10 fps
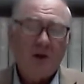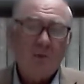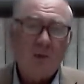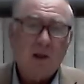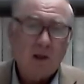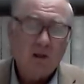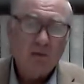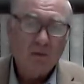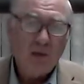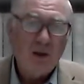and being
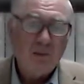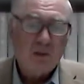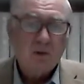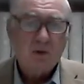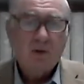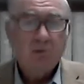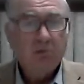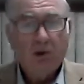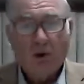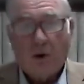different peoples.
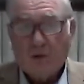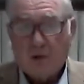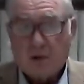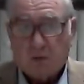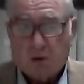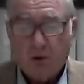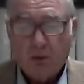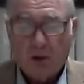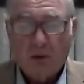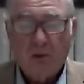They're all still
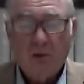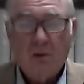human.